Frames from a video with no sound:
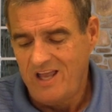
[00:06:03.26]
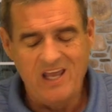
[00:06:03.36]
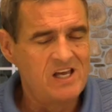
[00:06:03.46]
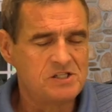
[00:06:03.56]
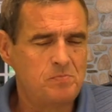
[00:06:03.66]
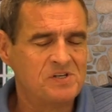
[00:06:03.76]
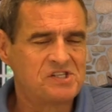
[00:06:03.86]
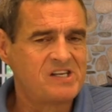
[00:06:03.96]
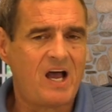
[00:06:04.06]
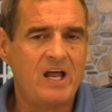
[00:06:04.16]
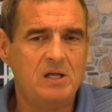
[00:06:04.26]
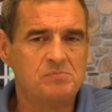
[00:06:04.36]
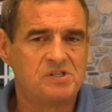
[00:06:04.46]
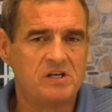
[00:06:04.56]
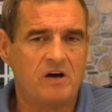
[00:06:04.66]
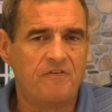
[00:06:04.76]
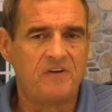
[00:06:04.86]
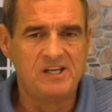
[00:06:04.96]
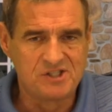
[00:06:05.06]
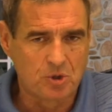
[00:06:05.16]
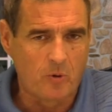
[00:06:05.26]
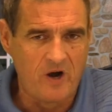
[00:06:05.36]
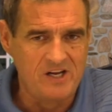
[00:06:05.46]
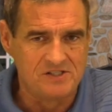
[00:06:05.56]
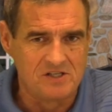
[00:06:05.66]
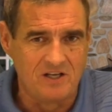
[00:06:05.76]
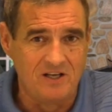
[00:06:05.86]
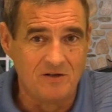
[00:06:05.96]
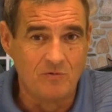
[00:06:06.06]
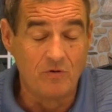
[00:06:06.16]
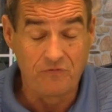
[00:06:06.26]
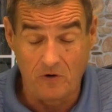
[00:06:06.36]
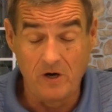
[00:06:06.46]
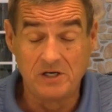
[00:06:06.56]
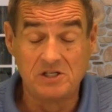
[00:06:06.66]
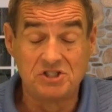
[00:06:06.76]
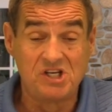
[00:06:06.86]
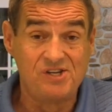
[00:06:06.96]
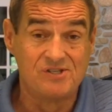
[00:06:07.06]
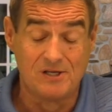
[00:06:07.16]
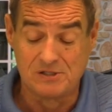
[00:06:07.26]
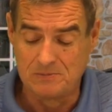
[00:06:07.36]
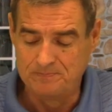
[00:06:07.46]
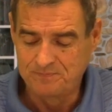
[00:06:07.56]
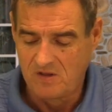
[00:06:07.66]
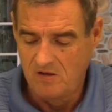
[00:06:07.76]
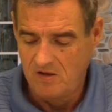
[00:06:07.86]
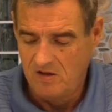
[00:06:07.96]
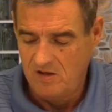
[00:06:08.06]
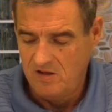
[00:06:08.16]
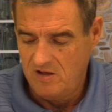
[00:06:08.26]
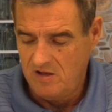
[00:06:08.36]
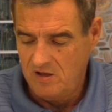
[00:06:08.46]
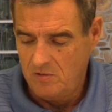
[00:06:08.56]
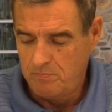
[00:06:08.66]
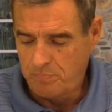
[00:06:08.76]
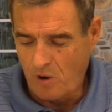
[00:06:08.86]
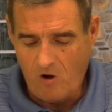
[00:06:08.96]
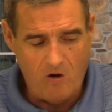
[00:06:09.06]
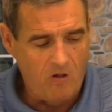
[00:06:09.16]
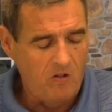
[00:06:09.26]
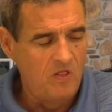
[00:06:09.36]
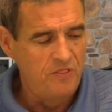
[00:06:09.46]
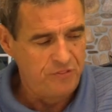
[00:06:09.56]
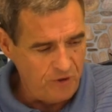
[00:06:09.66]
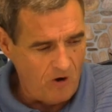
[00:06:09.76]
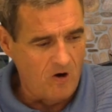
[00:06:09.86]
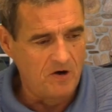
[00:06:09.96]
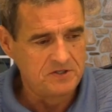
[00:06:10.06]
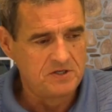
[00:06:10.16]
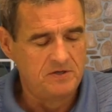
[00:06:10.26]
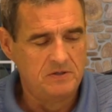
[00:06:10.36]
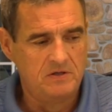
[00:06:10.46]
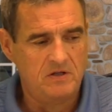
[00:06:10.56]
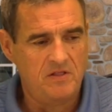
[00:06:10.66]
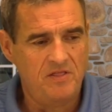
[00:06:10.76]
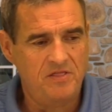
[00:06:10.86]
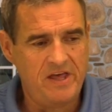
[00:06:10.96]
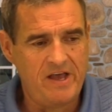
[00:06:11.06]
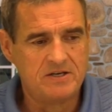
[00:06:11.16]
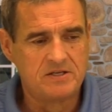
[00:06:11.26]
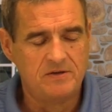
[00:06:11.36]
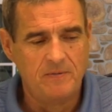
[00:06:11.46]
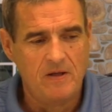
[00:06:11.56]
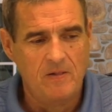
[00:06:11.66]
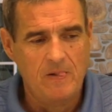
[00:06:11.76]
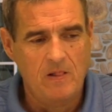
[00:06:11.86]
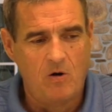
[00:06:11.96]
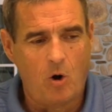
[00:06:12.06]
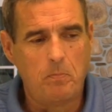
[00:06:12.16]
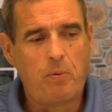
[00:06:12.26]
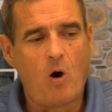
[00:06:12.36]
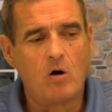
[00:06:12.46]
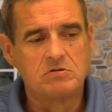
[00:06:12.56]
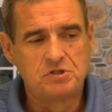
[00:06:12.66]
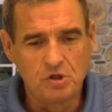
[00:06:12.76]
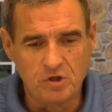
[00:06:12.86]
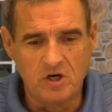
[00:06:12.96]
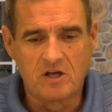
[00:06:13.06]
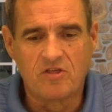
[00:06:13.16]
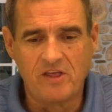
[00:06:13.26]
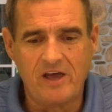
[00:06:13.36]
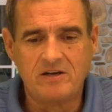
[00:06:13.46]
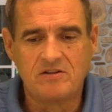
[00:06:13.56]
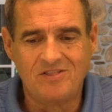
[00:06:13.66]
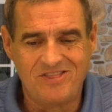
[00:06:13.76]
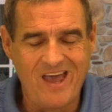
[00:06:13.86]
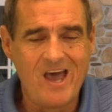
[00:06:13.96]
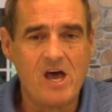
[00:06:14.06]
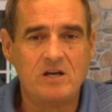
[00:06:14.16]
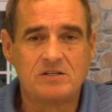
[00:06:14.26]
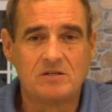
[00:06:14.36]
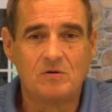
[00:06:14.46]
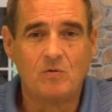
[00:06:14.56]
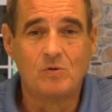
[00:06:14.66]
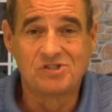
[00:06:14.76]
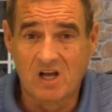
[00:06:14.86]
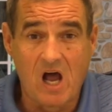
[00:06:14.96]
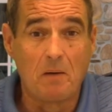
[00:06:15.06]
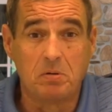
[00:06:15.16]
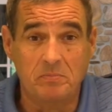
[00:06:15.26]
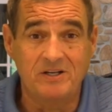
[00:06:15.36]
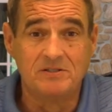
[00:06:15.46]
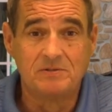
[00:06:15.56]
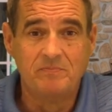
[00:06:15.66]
He is beside himself. He's crazy, referring to Jesus. Paul thought that or Paul took that that was a compliment.